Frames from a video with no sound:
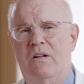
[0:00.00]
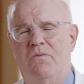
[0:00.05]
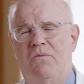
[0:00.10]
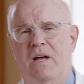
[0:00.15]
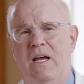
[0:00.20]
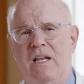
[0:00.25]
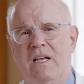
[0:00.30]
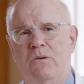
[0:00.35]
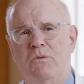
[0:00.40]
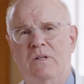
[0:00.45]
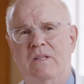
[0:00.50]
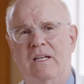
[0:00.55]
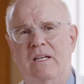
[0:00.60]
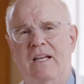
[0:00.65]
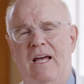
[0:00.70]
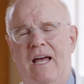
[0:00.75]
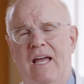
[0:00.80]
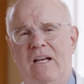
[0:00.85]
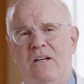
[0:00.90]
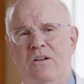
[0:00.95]
to find out what the
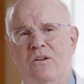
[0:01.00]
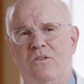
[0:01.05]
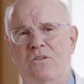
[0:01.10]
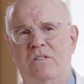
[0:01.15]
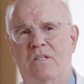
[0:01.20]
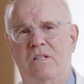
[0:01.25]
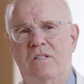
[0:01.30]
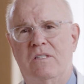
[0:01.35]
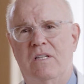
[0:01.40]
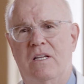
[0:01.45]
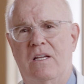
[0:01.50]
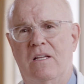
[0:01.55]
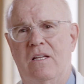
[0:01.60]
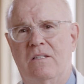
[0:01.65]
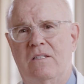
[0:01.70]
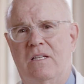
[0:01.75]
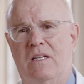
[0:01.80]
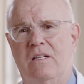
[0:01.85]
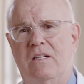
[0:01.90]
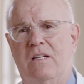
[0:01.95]
diagnosis
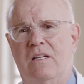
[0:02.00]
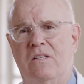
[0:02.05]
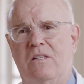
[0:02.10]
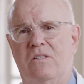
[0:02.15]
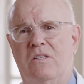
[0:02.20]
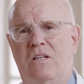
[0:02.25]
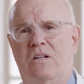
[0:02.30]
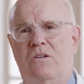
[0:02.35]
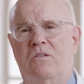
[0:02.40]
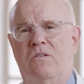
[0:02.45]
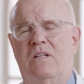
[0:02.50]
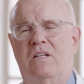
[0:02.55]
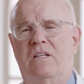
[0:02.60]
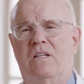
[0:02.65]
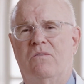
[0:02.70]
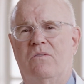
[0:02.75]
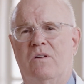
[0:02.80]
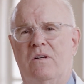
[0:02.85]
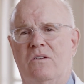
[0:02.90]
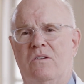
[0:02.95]
is and consider the
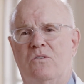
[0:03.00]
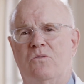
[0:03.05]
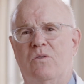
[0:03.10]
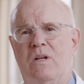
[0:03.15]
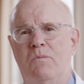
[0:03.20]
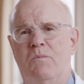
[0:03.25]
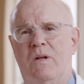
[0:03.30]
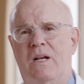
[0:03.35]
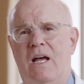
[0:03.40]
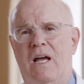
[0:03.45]
different treatment